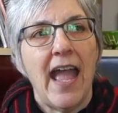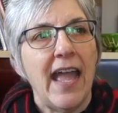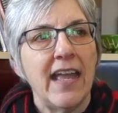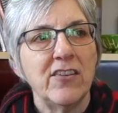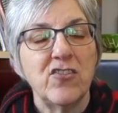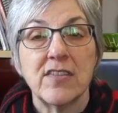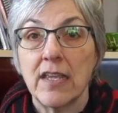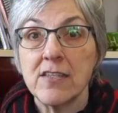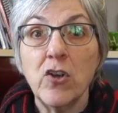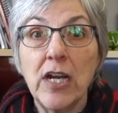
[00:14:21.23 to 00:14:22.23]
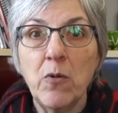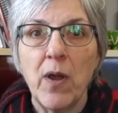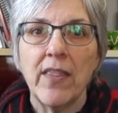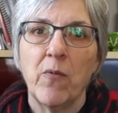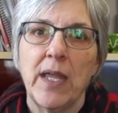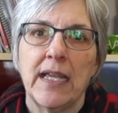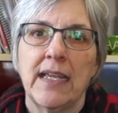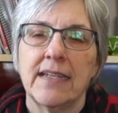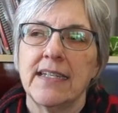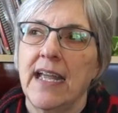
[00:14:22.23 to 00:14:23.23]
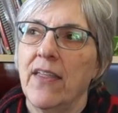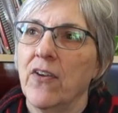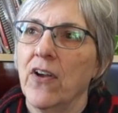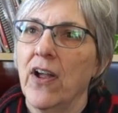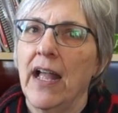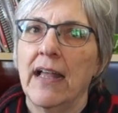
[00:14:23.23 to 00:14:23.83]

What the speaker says: And she said, is there any way that we can get together?